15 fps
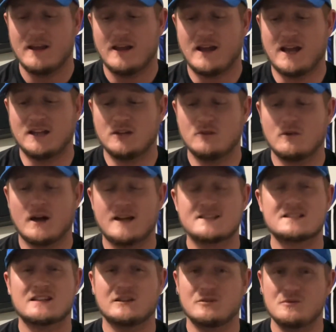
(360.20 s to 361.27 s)
and you
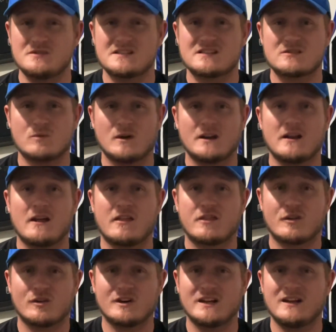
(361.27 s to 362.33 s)
guys lose this one
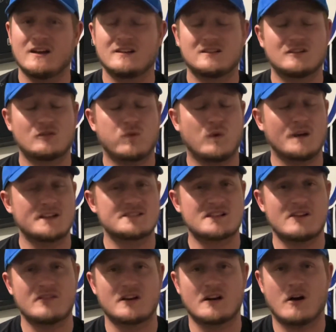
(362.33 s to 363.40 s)

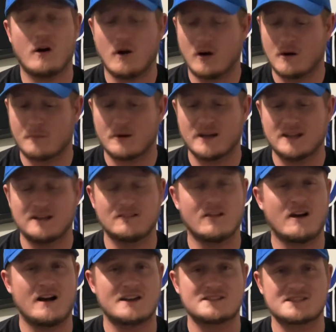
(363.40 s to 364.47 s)
30-27 in a heartbreaking
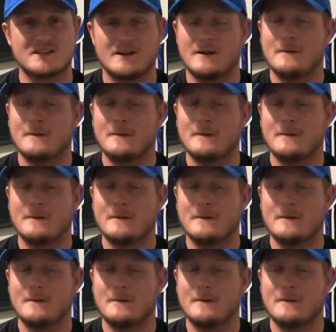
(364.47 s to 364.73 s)
loss.